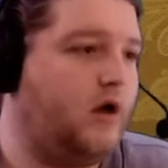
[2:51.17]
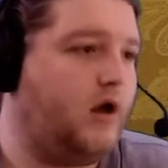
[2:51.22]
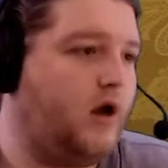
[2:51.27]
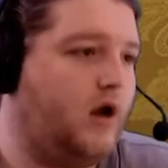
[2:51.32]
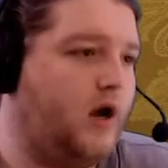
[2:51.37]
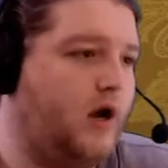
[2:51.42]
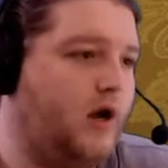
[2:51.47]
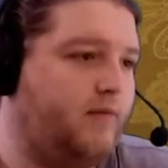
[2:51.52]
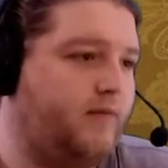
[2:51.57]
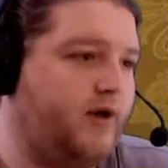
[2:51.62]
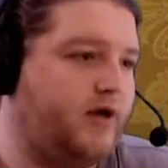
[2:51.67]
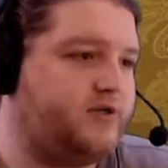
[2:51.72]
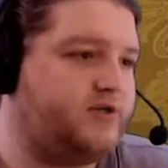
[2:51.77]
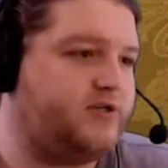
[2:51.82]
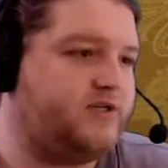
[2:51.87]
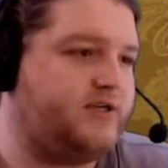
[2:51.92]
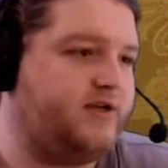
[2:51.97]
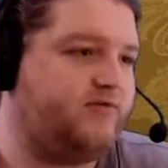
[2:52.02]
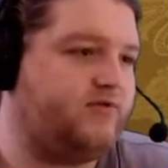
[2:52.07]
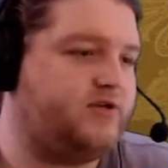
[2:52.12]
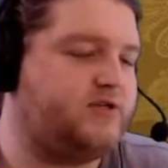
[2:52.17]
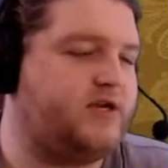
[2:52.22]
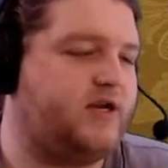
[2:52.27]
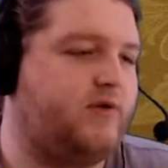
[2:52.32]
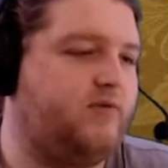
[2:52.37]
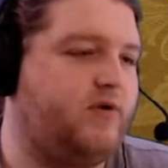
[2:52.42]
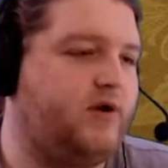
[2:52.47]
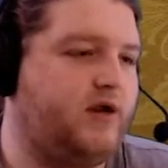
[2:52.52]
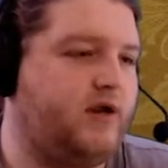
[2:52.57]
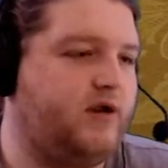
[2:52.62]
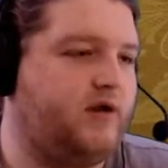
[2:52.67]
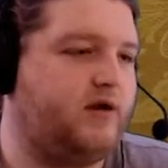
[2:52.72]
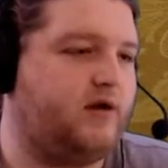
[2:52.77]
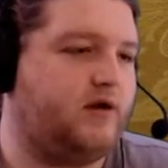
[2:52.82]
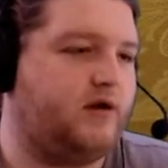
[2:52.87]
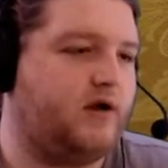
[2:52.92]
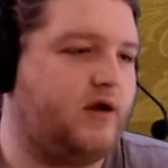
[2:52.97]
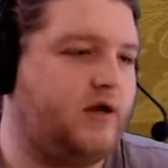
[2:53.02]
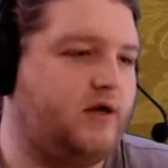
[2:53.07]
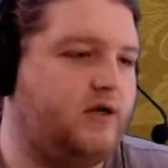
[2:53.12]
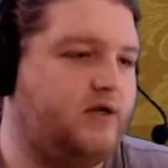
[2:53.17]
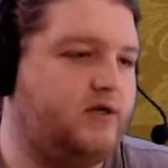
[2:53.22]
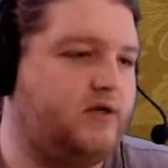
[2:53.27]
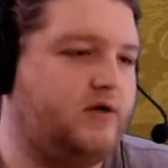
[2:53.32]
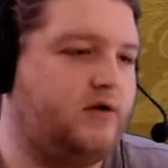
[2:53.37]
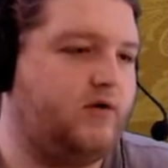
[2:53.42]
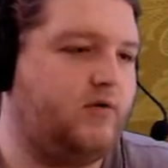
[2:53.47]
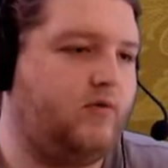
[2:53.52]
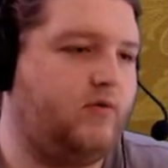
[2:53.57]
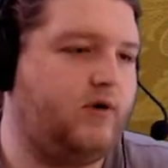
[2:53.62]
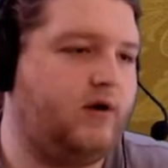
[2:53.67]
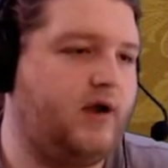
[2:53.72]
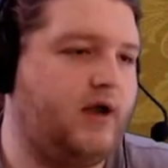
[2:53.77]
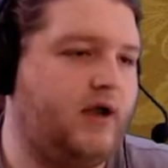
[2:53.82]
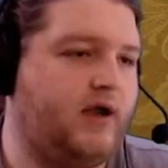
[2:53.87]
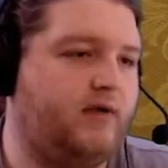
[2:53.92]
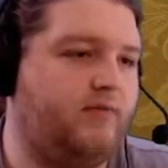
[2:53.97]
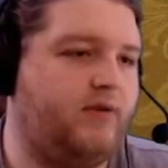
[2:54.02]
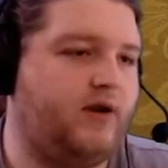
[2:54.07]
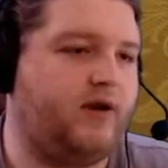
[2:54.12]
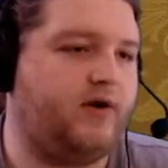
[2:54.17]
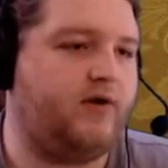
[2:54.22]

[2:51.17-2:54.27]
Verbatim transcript: Um, I should see if there's anyone here. I need to know where I am and how